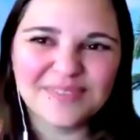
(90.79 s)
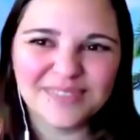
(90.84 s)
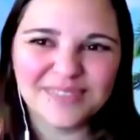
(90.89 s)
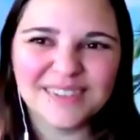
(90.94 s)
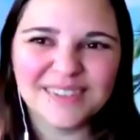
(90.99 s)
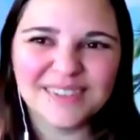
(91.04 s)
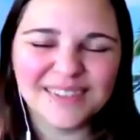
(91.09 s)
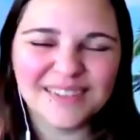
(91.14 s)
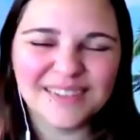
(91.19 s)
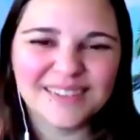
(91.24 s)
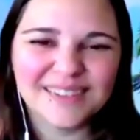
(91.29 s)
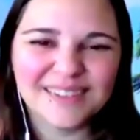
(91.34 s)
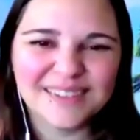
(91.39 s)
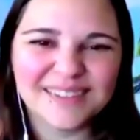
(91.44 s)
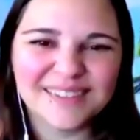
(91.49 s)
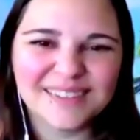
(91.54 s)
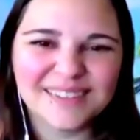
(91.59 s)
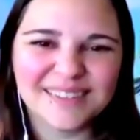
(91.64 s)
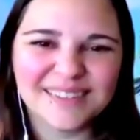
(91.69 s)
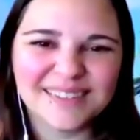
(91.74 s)

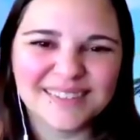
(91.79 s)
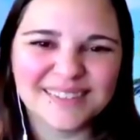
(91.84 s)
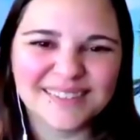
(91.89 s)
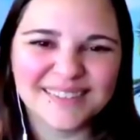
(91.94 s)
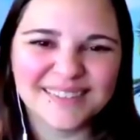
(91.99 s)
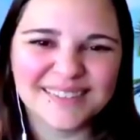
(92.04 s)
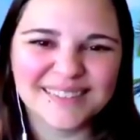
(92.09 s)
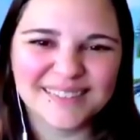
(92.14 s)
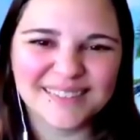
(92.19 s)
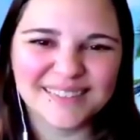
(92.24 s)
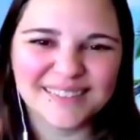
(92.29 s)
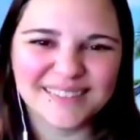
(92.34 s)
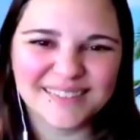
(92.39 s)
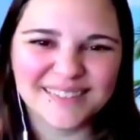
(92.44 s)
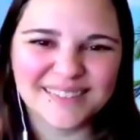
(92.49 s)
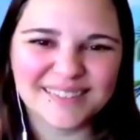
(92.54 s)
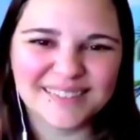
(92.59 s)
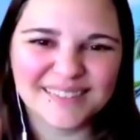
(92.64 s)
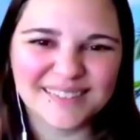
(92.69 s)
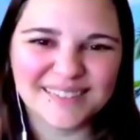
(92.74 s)

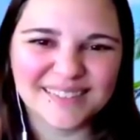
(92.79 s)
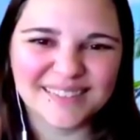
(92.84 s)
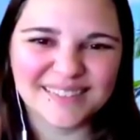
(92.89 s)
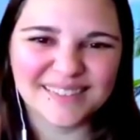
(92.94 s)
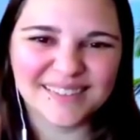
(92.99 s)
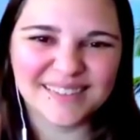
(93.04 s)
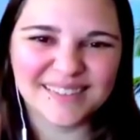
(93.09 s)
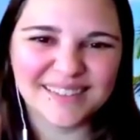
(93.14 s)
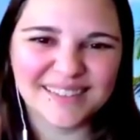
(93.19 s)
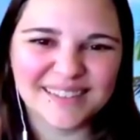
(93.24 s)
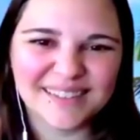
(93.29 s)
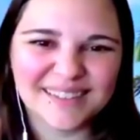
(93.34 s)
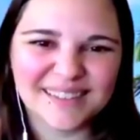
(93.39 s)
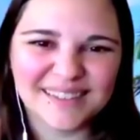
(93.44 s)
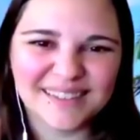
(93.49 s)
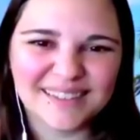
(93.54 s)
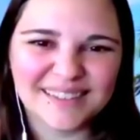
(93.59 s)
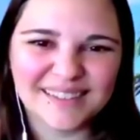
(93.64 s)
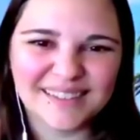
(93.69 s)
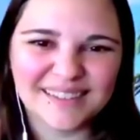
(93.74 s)

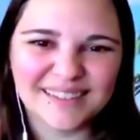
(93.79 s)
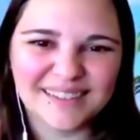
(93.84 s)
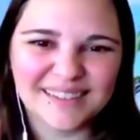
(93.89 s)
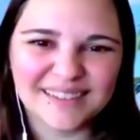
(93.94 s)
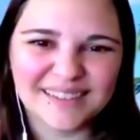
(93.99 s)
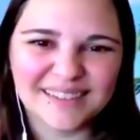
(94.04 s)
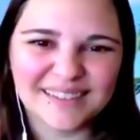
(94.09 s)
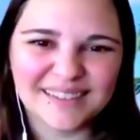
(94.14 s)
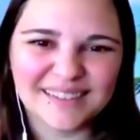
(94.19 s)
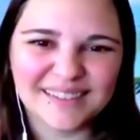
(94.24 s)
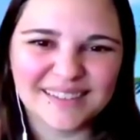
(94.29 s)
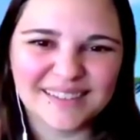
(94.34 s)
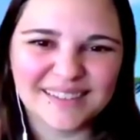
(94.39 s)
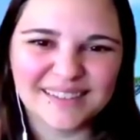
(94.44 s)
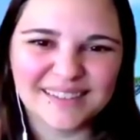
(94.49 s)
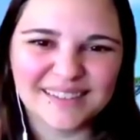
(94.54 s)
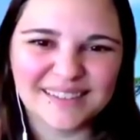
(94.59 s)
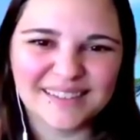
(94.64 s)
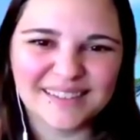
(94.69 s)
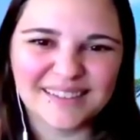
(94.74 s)

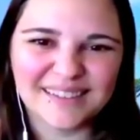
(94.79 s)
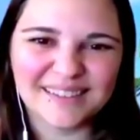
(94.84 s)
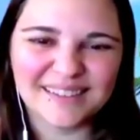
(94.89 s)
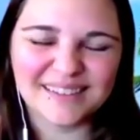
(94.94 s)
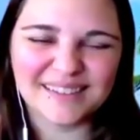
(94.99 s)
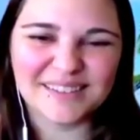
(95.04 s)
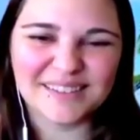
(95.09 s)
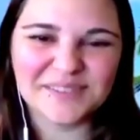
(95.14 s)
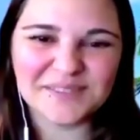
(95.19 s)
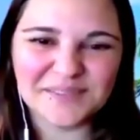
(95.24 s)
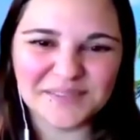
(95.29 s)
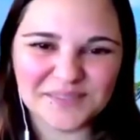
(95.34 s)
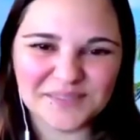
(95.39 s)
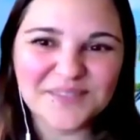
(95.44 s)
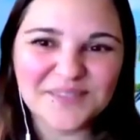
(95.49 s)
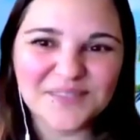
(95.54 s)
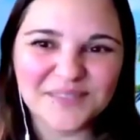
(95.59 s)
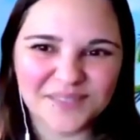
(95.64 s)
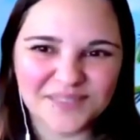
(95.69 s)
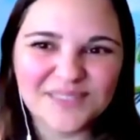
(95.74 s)

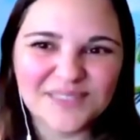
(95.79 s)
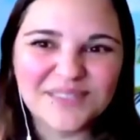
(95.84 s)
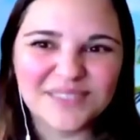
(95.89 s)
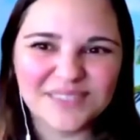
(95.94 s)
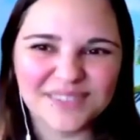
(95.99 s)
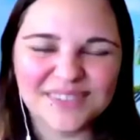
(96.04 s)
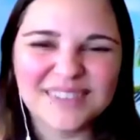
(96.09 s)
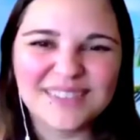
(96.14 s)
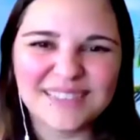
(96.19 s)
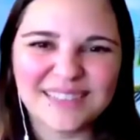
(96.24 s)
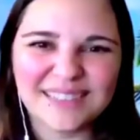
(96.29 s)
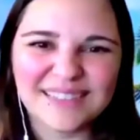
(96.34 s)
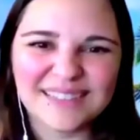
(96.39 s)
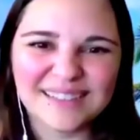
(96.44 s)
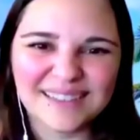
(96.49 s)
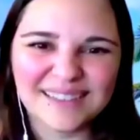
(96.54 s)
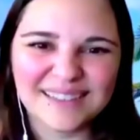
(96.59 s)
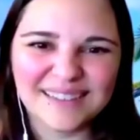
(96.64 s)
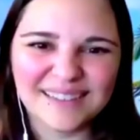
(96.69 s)
The person shown says nothing.